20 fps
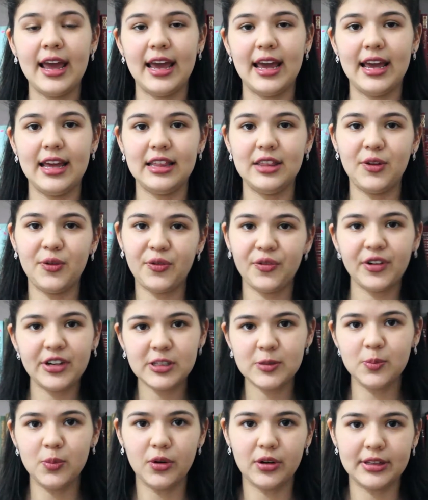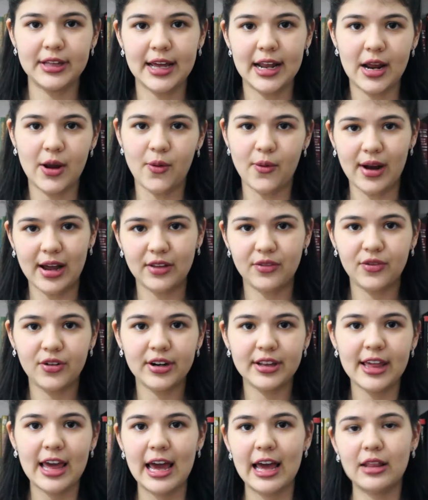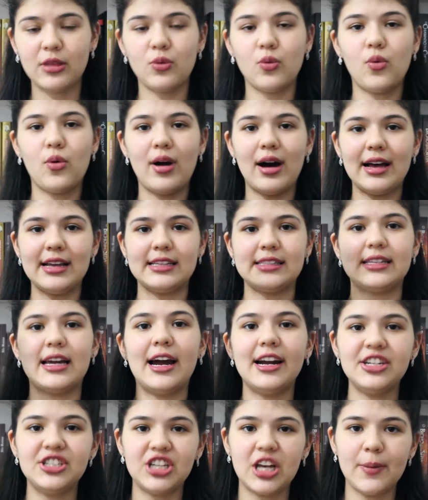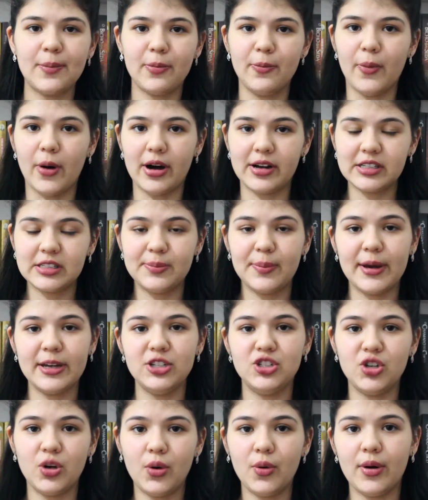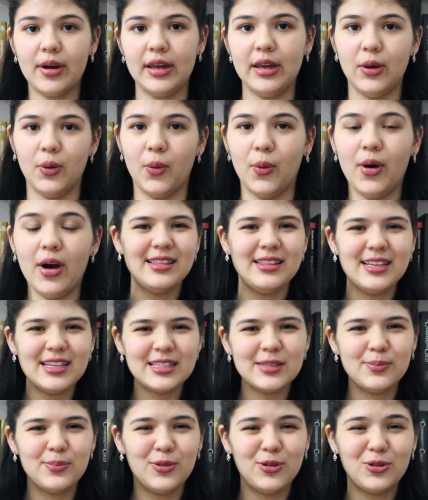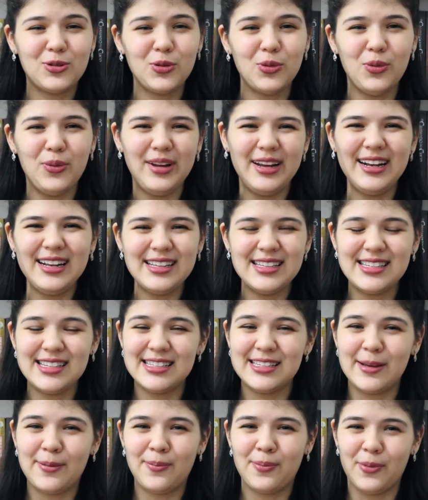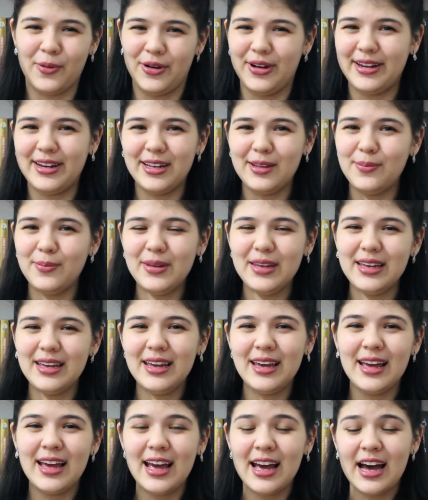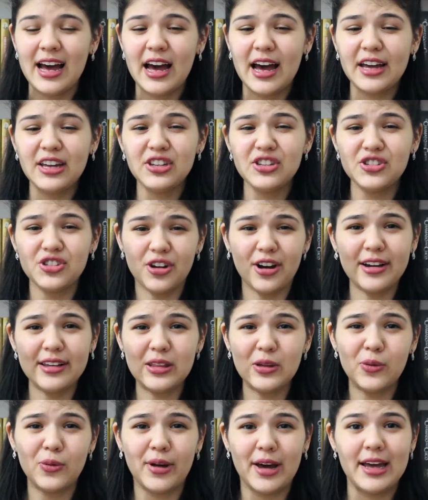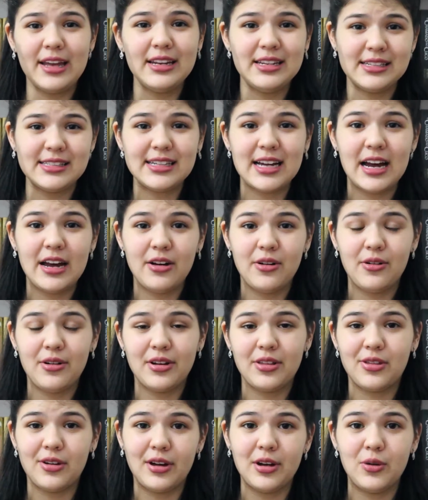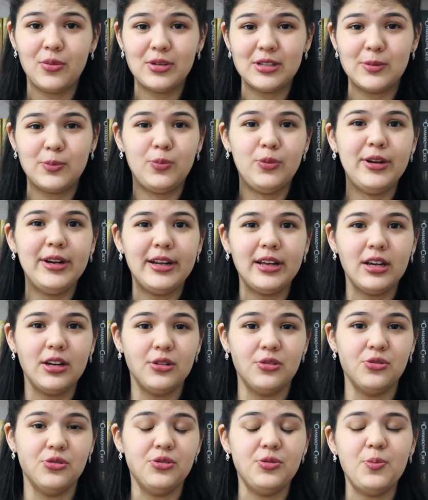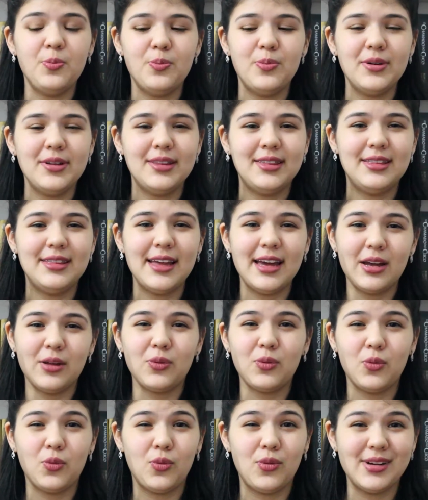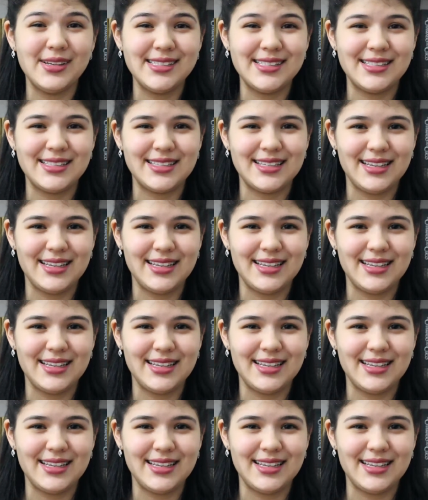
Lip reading: and the first book that I read for that was Heart-Shaped Box by Joe Hill. This book really disappointed me. I enjoyed the writing style, I thought it was pretty good, but that was